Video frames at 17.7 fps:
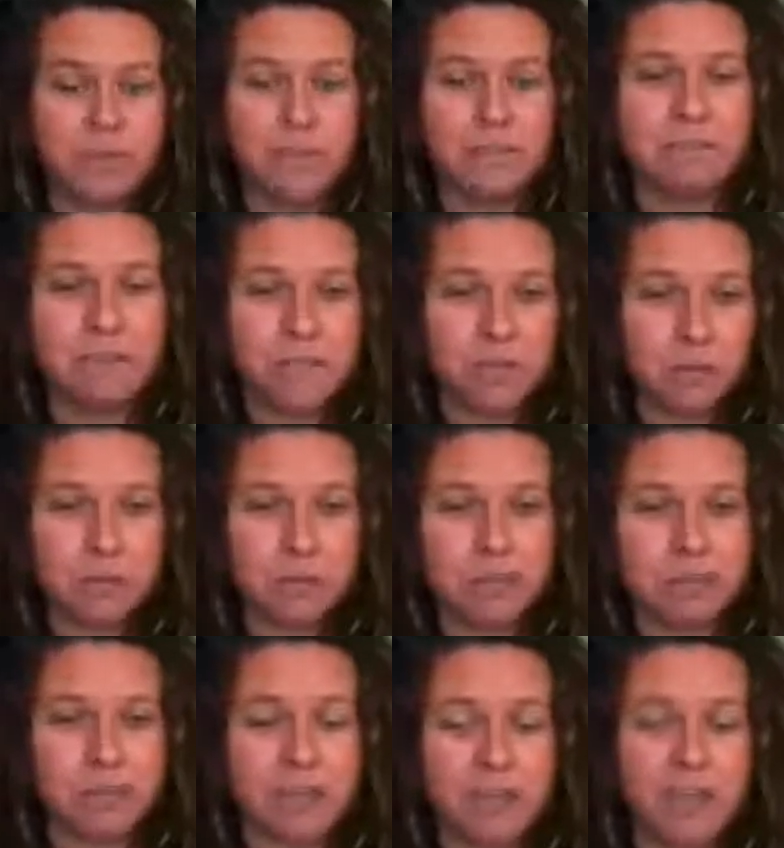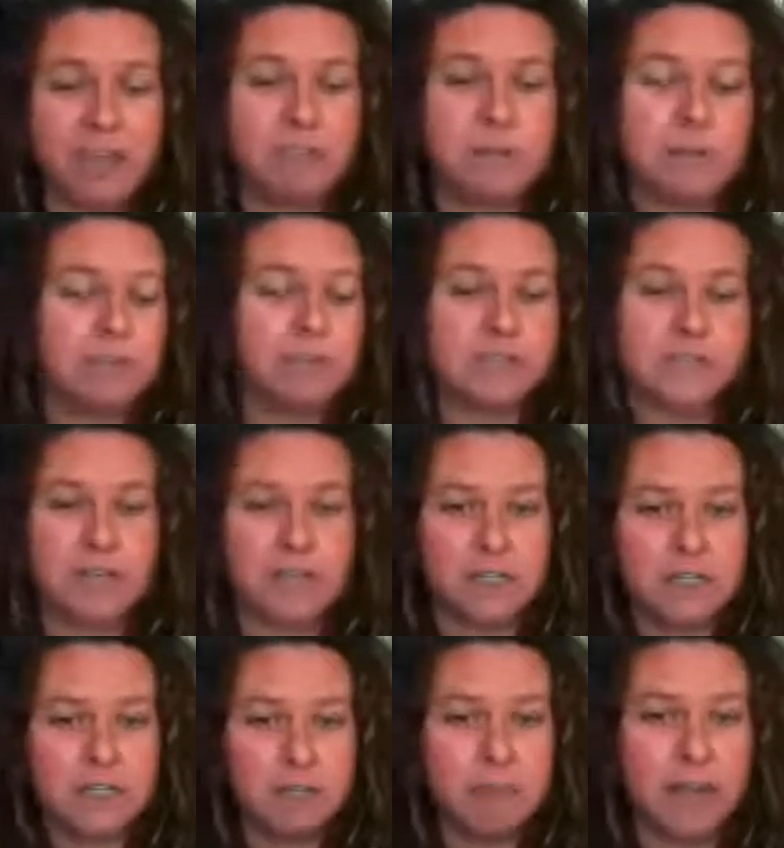and they don't even have people
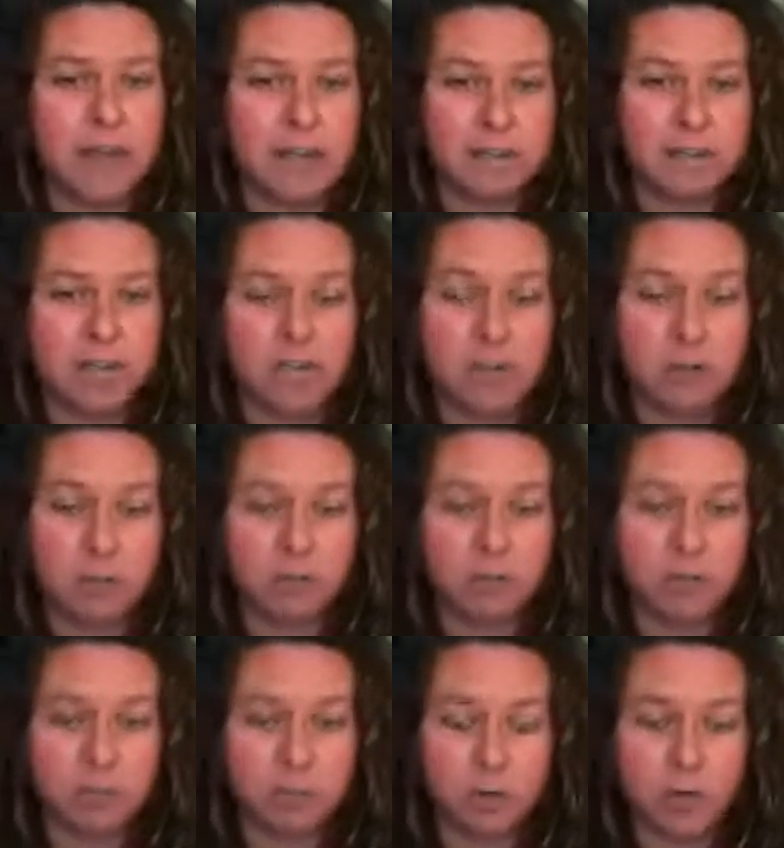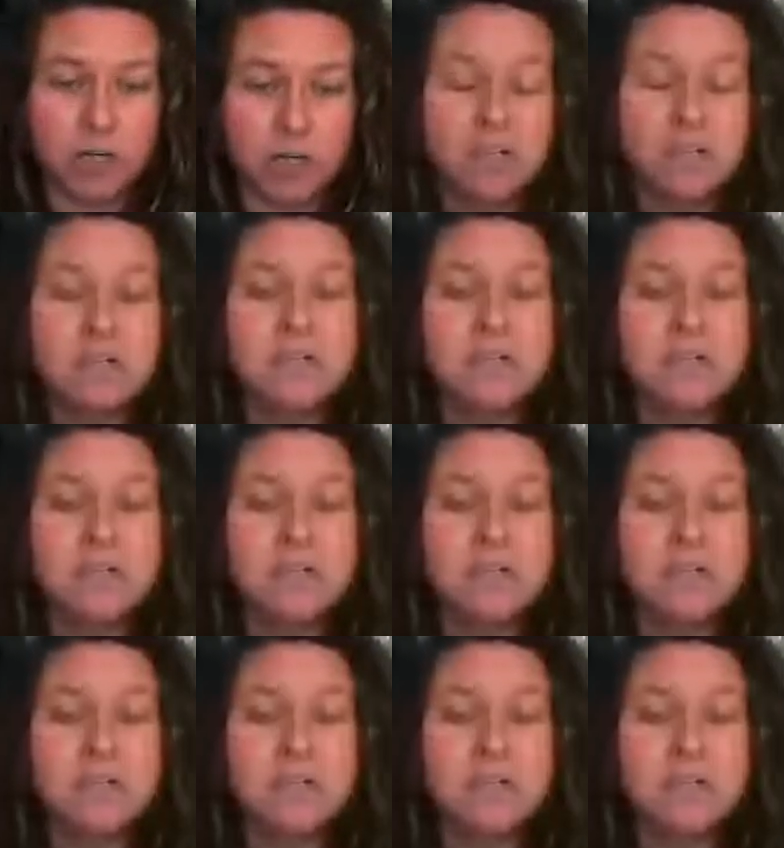standing behind the counter anymore.